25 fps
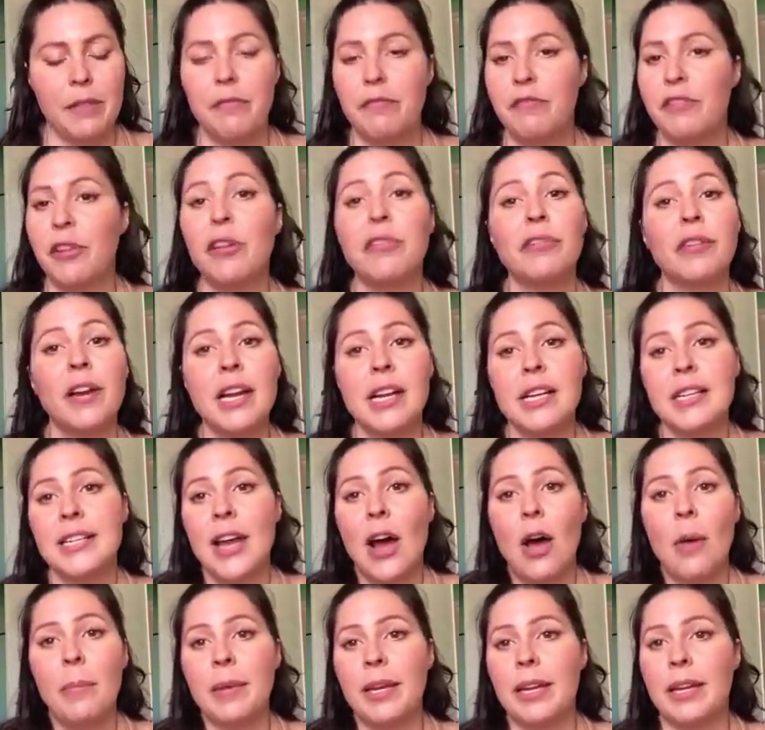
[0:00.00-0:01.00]
feel free to
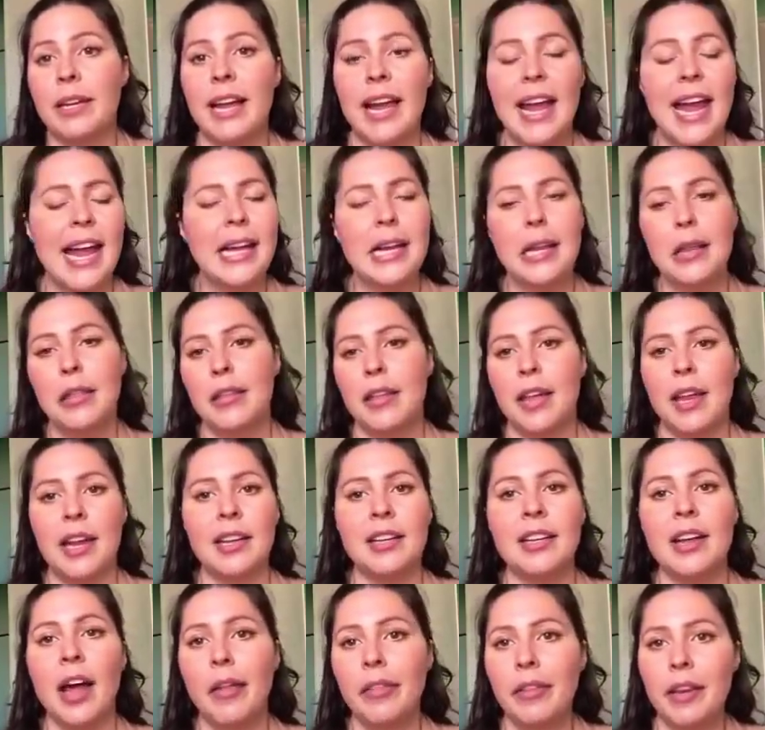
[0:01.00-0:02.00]
tell me
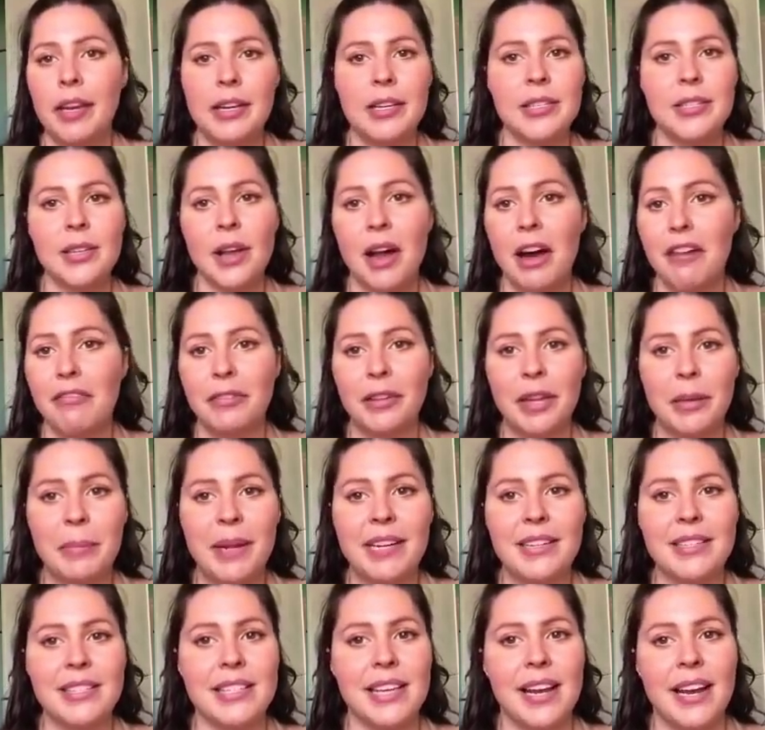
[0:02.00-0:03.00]
anything. Nothing is off limits,